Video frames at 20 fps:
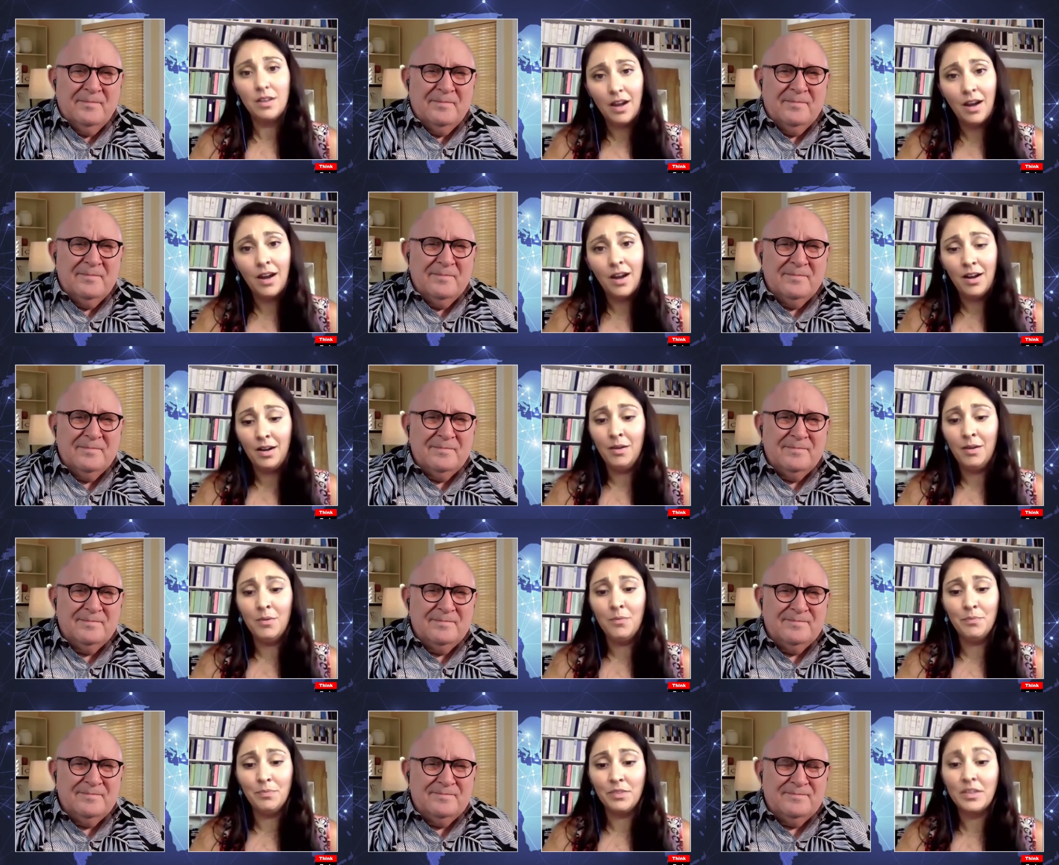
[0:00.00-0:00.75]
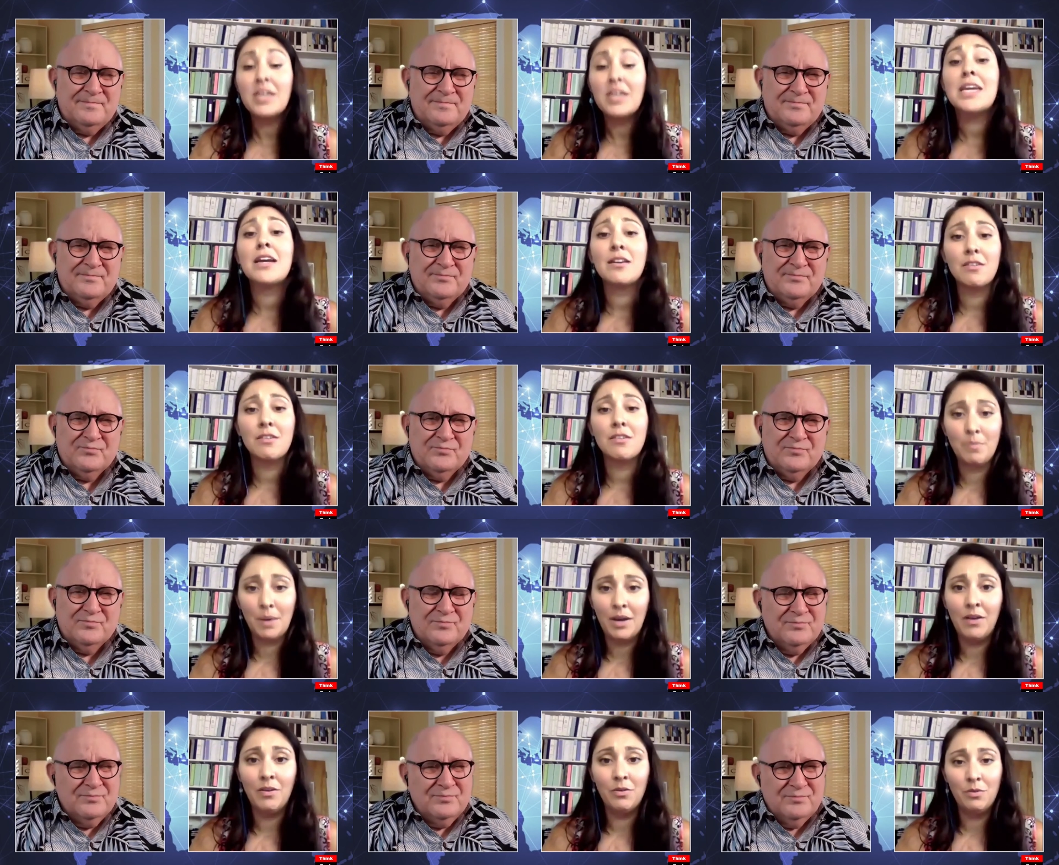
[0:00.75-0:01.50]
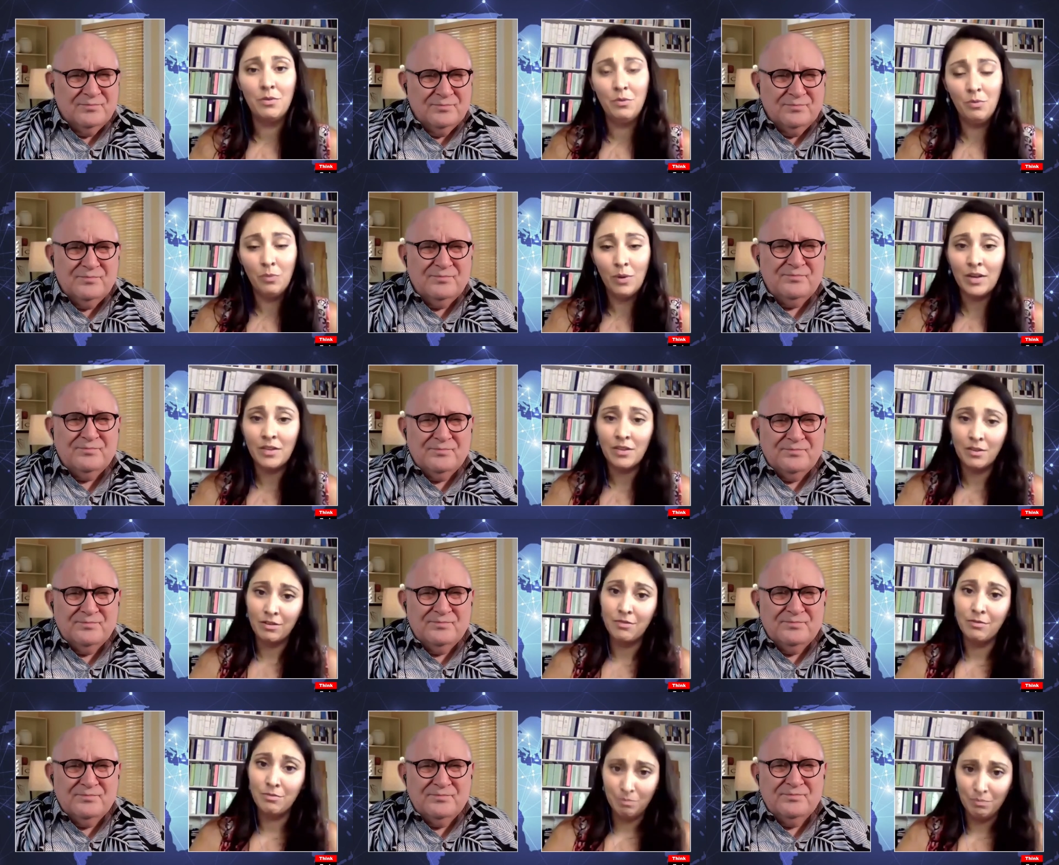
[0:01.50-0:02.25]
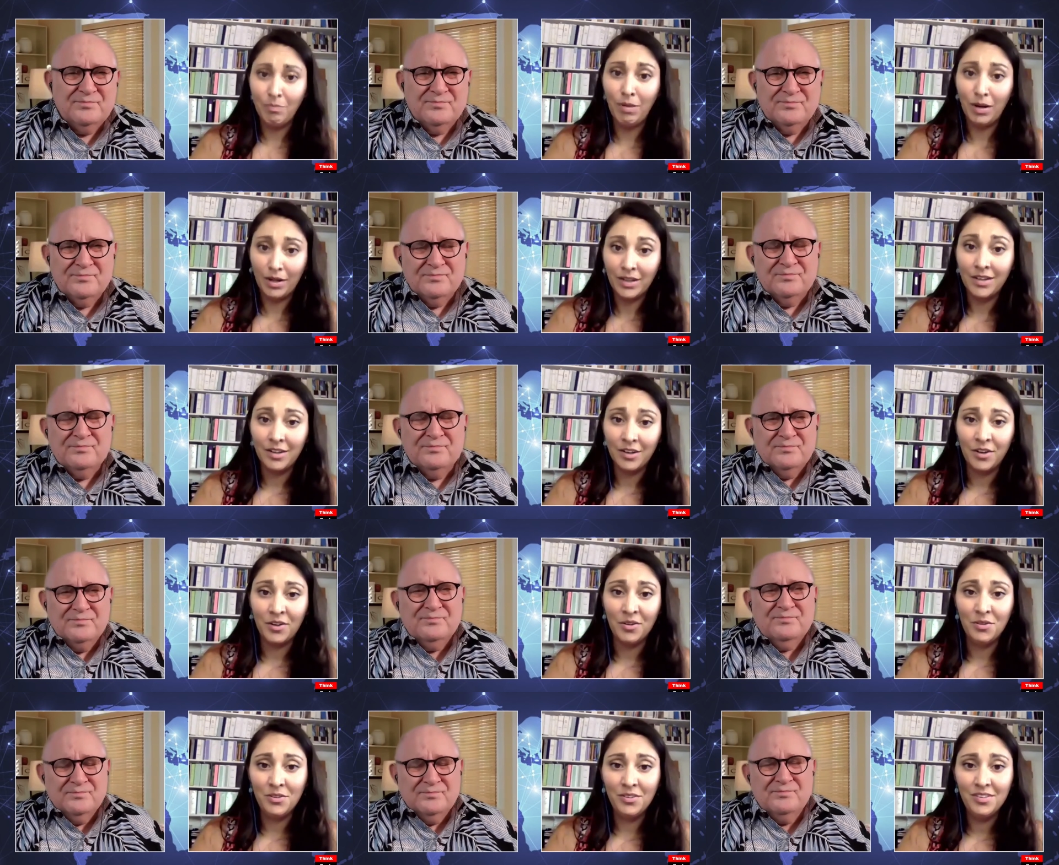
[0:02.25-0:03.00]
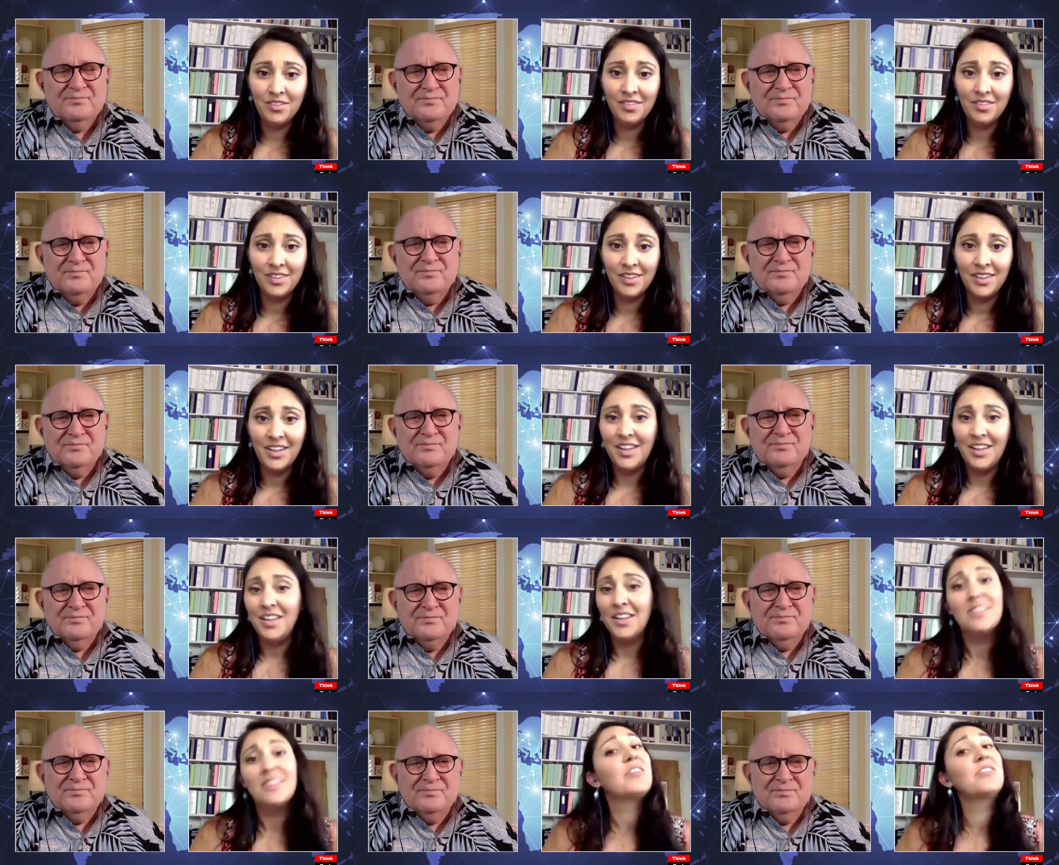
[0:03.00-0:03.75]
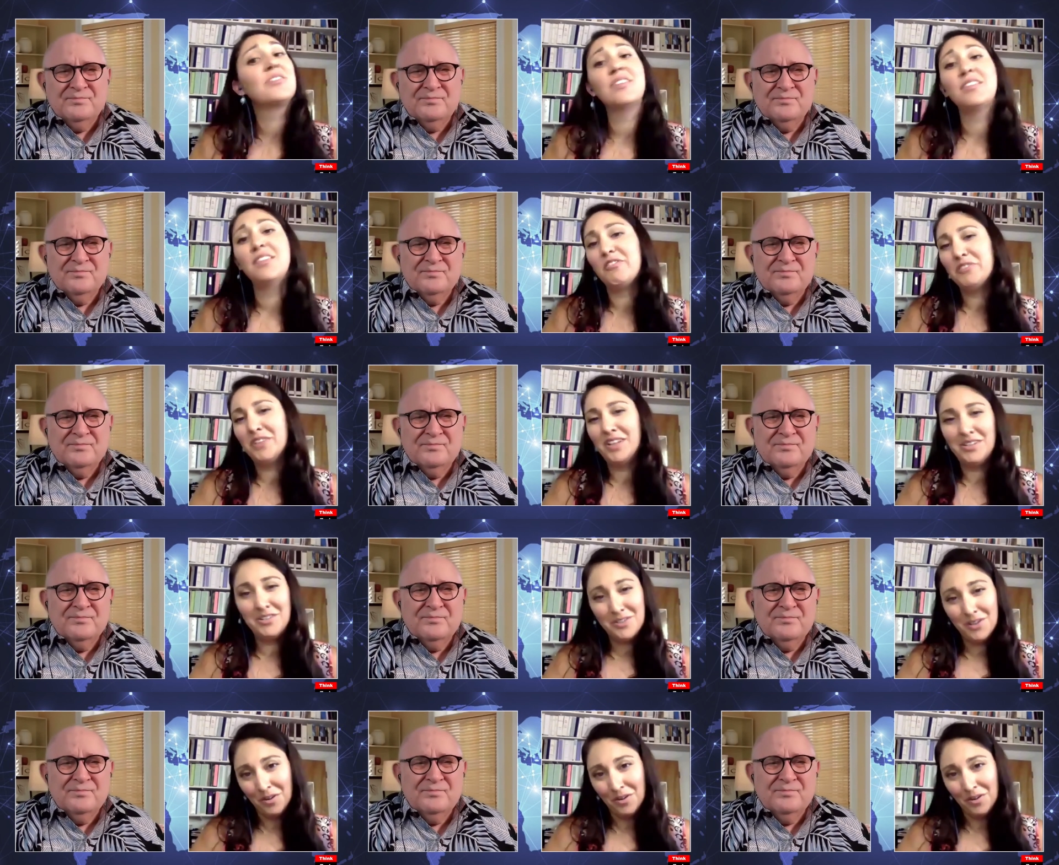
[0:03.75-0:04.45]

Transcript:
Speaker 1: um, care about where their money goes, there's enough that